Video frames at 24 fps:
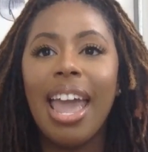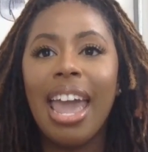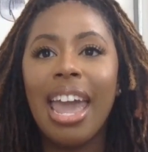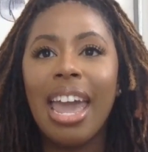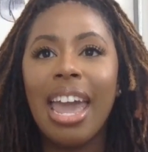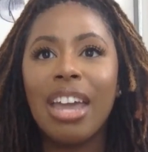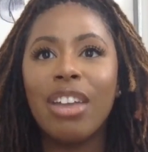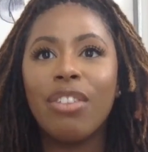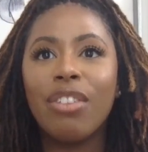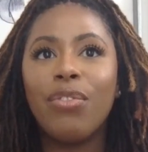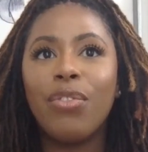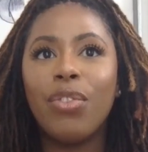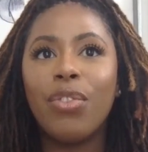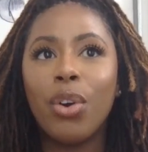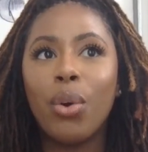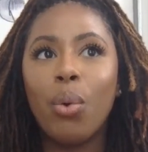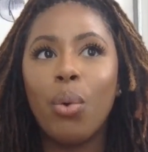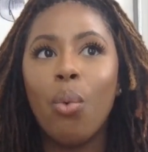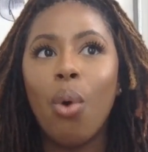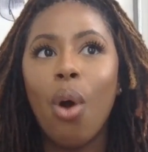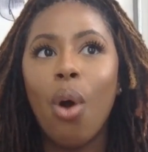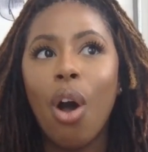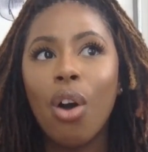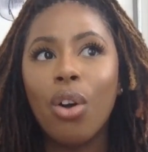And
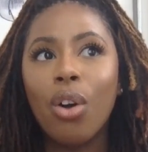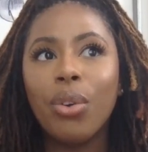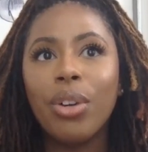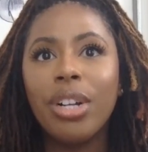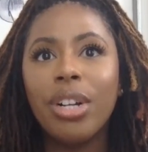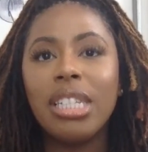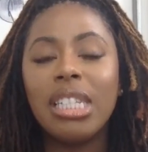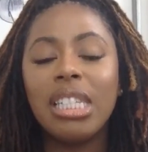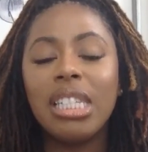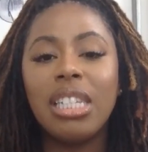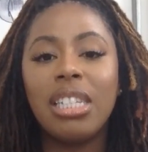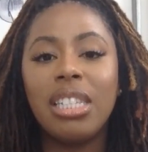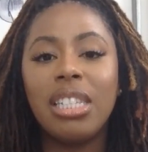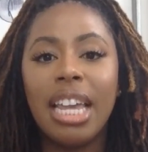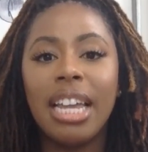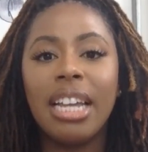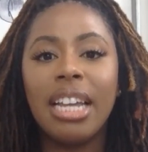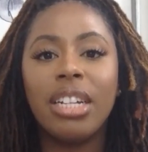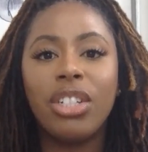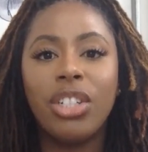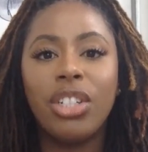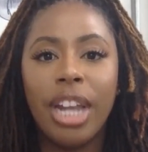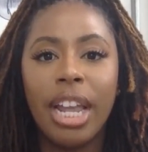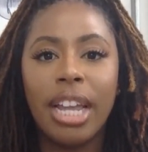for Walgreens to
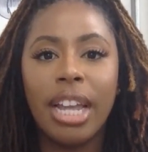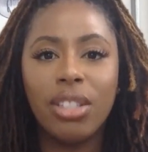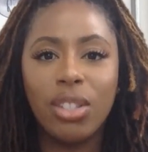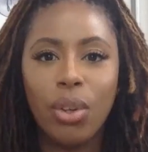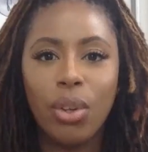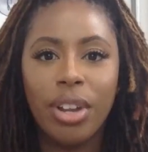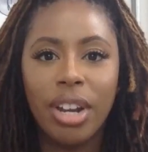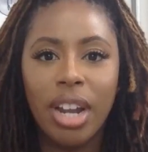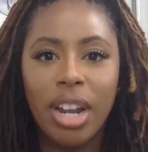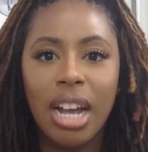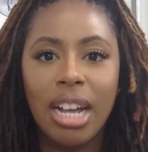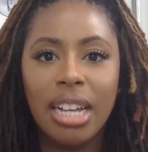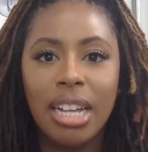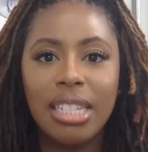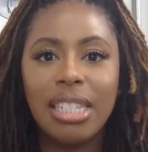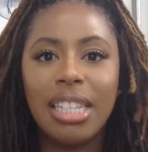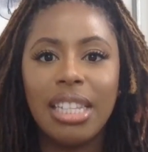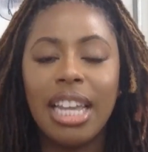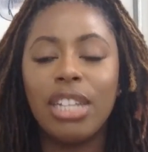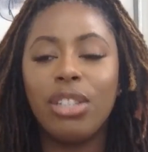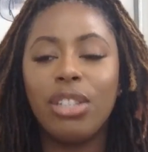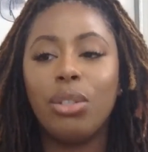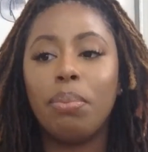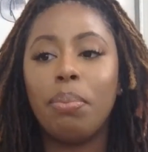take a chance on us
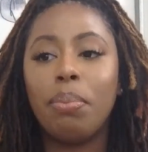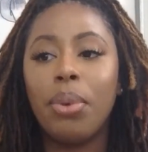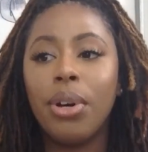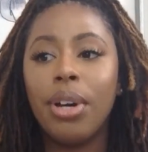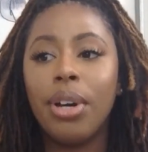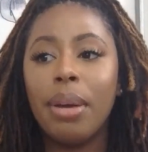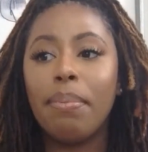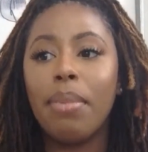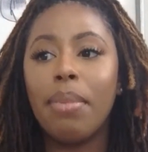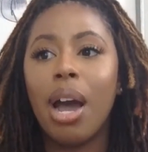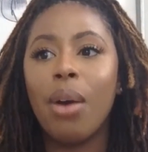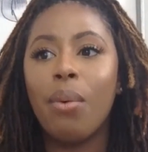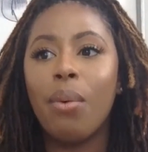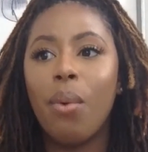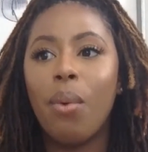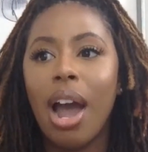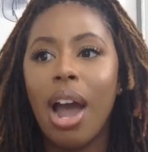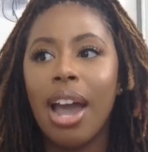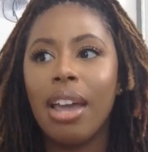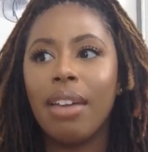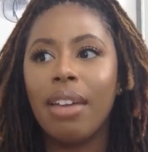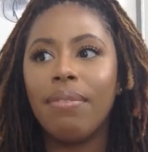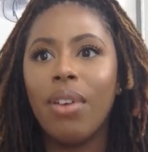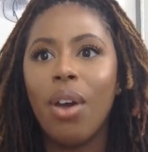and to put my
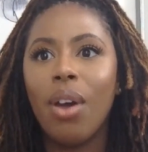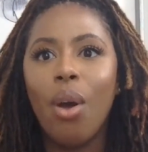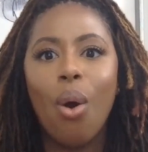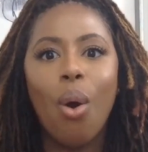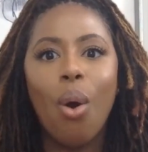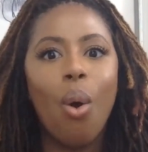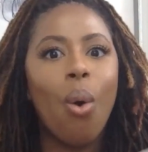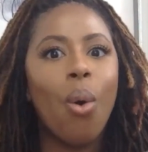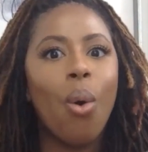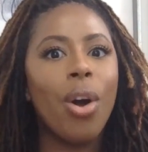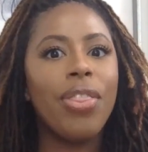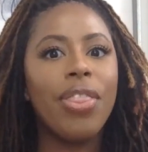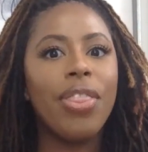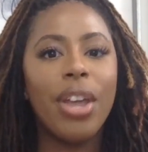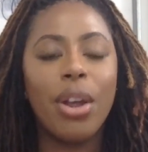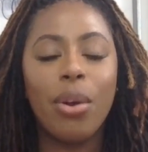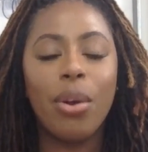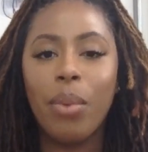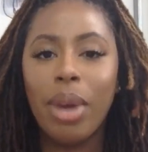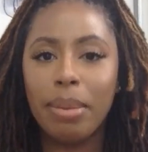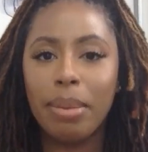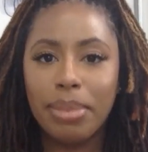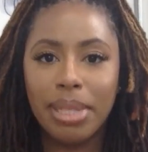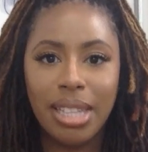wife on
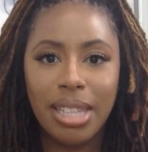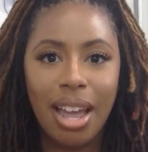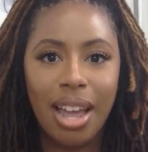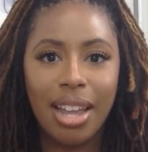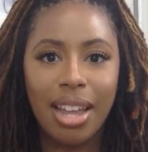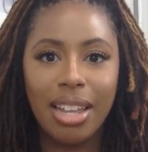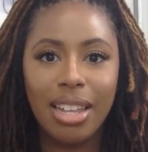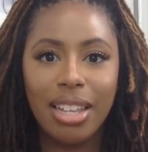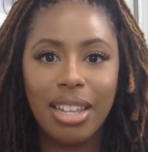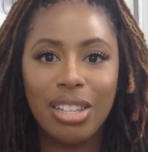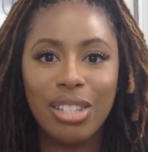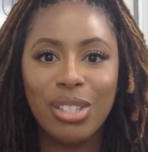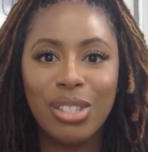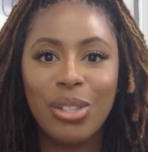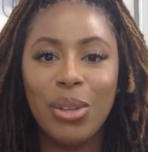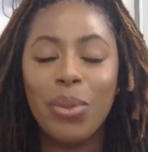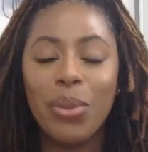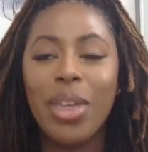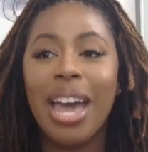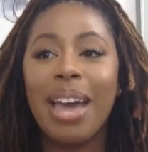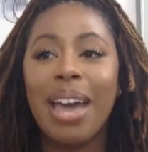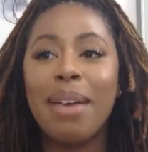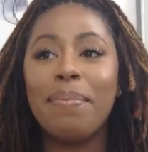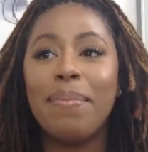their website
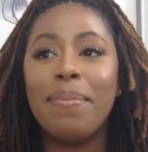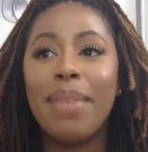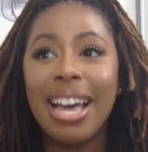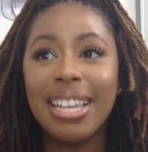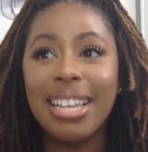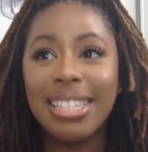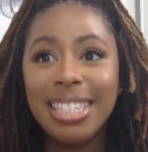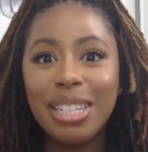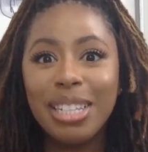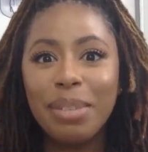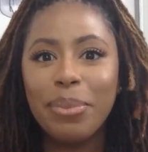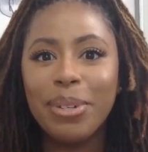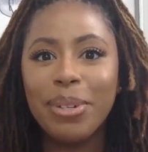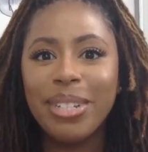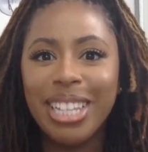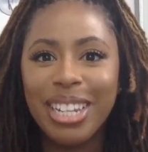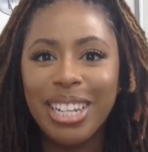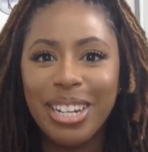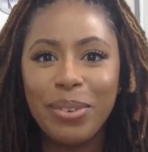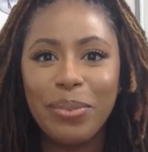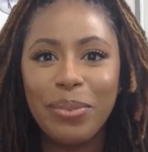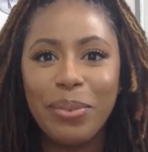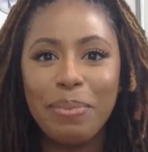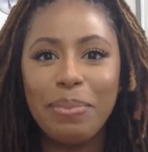so that masculine
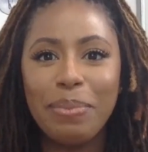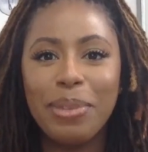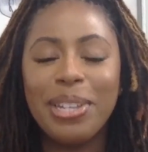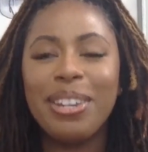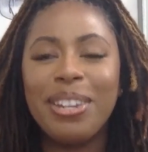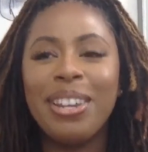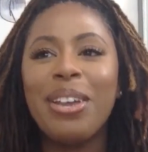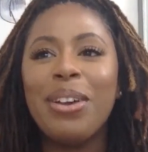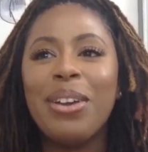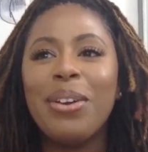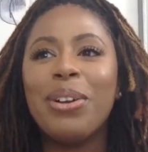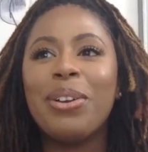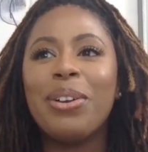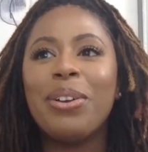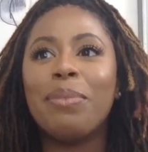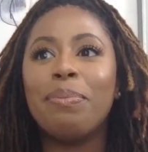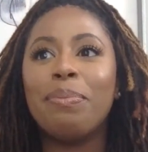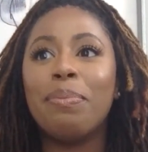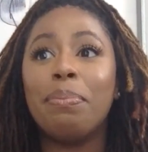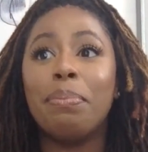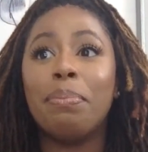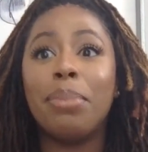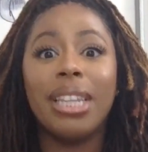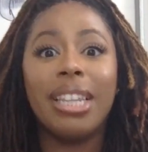presenting women,
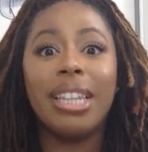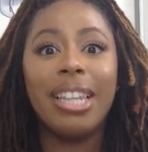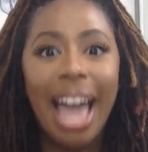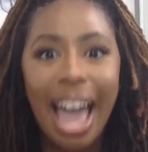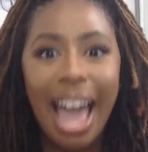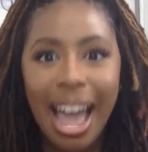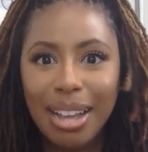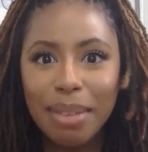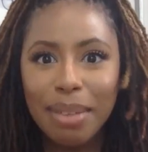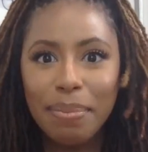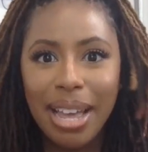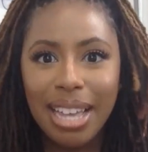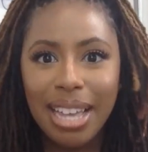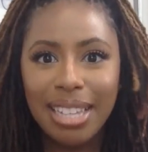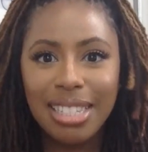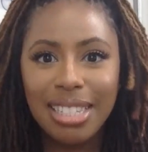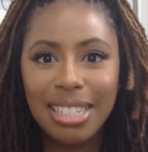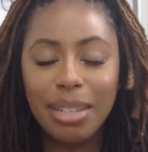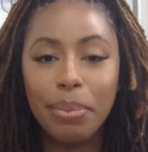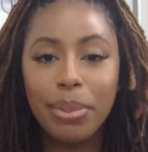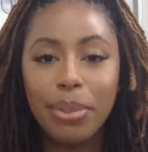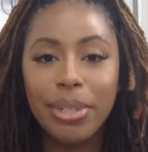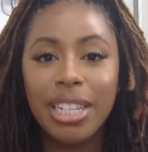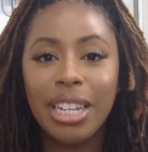Black
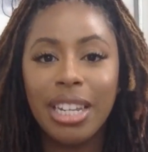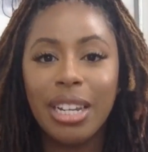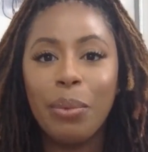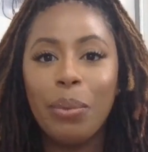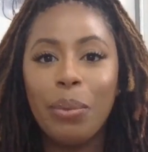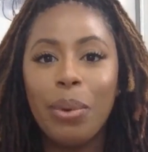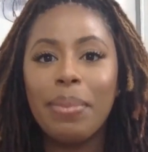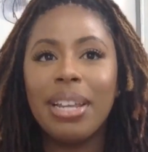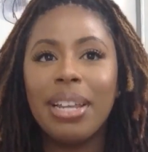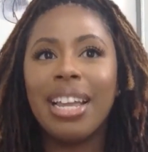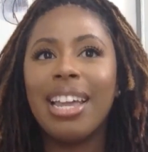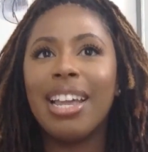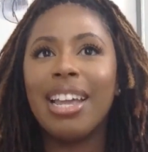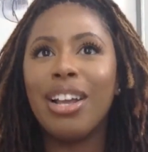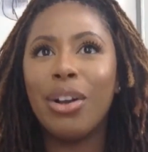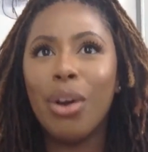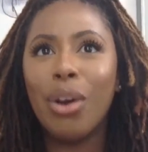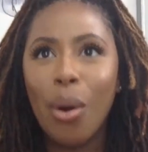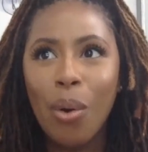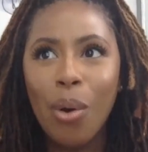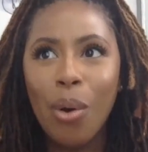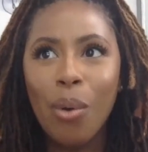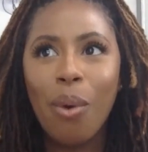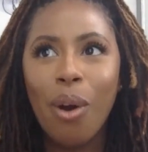masculine presenting women, can
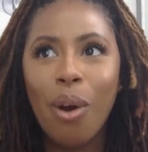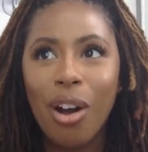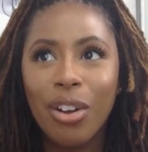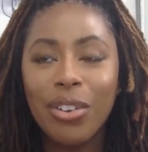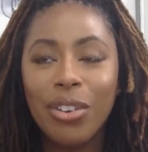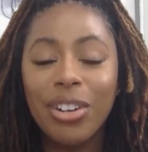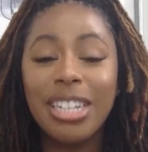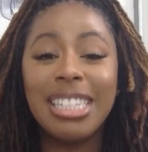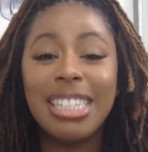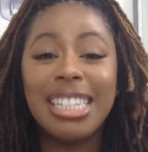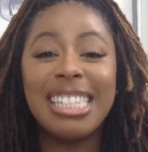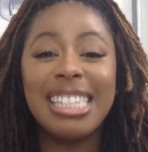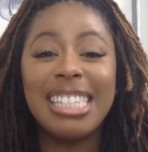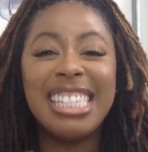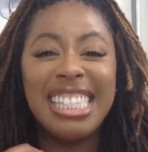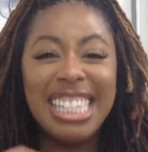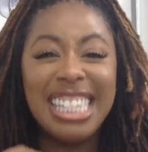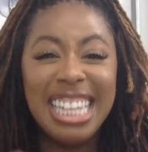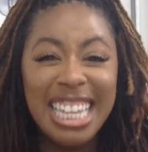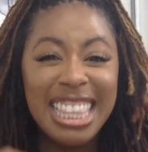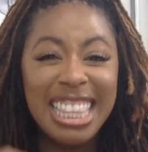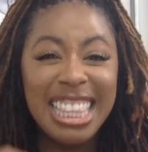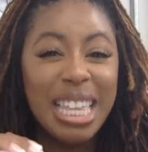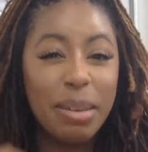go on Walgreens and
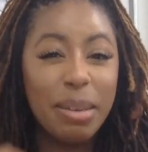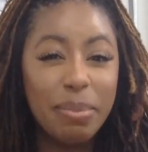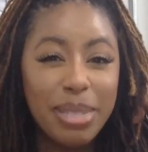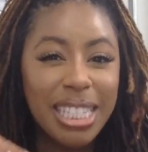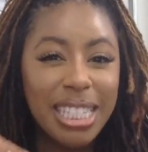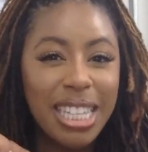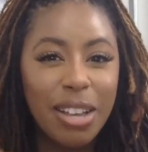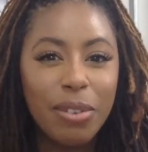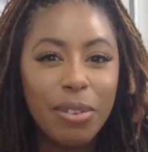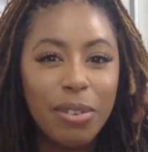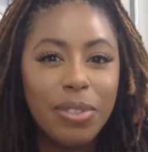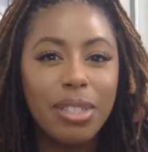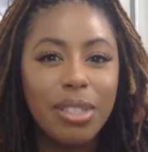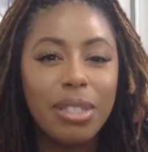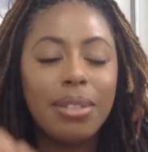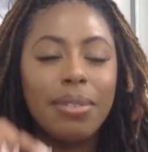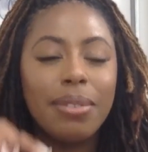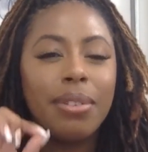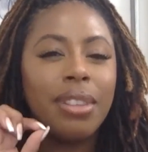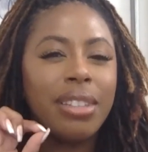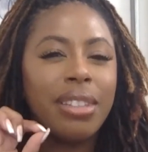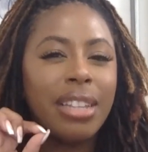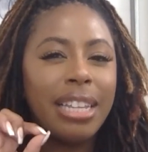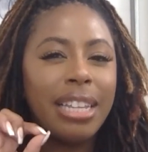see themselves